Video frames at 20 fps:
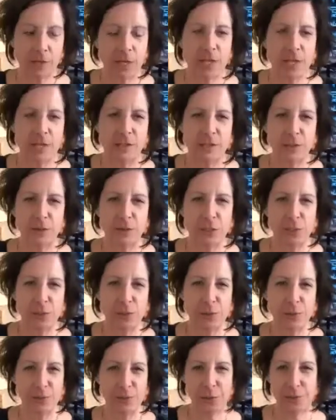so do
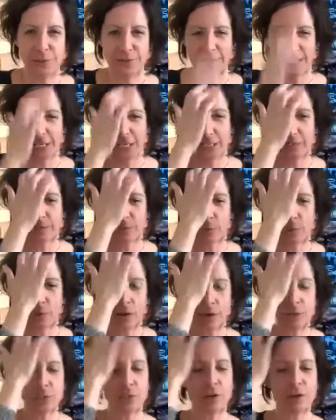you use any? So
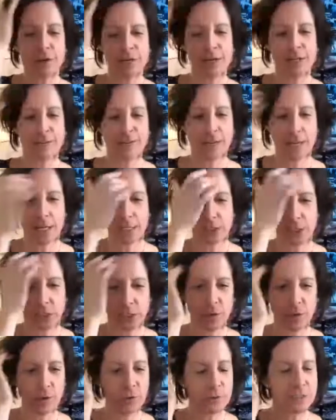our Chardonnay is
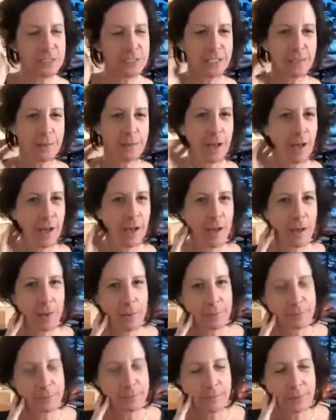actually oaked in
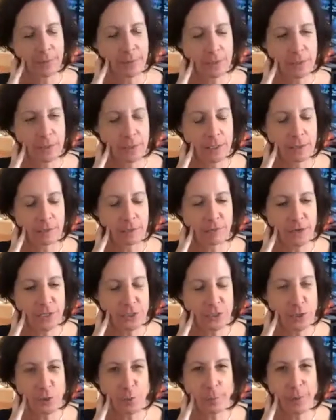
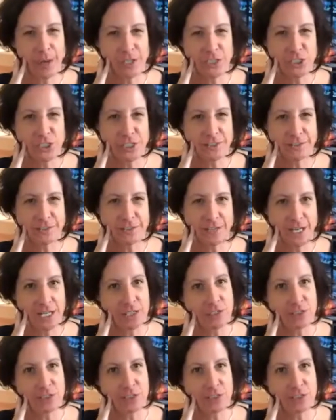French oak puncheons, aged